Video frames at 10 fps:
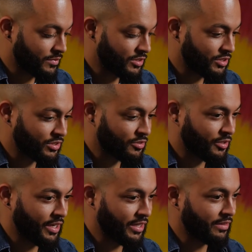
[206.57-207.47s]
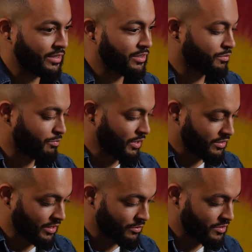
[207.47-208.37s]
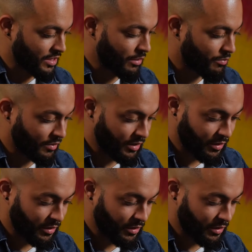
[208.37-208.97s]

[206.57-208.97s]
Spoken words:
It's just creating like this big soundscape.